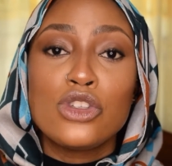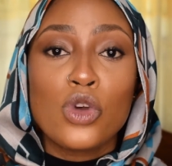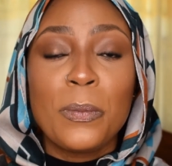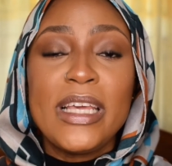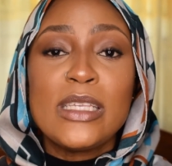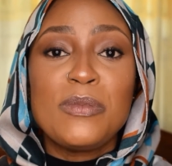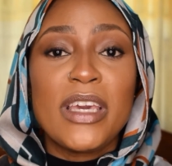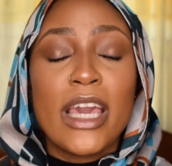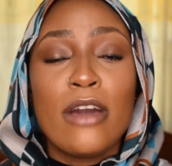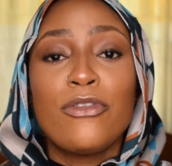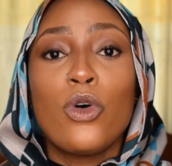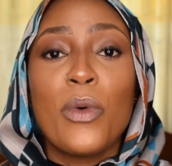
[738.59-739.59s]
So please be
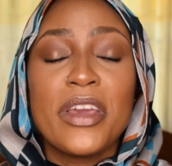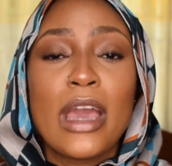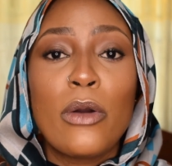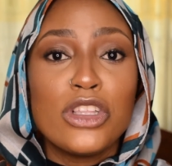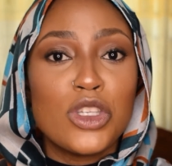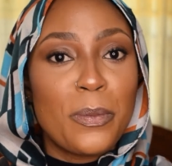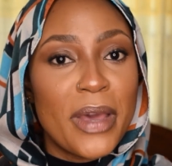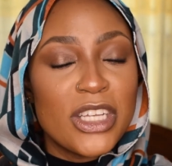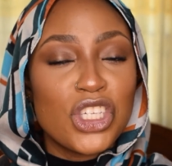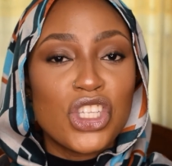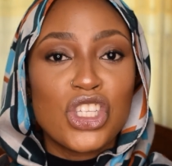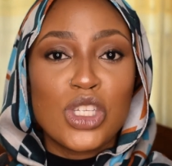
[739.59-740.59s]
careful when you are going to
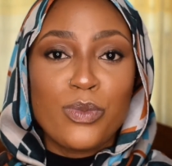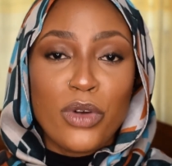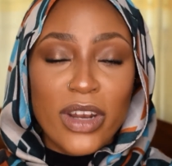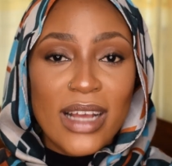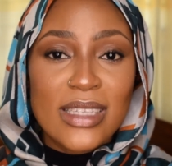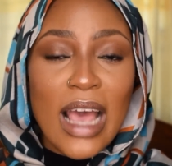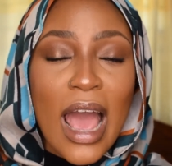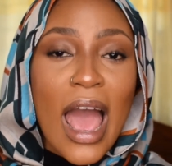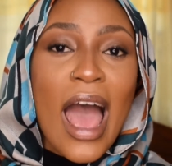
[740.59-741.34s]
purchase this product.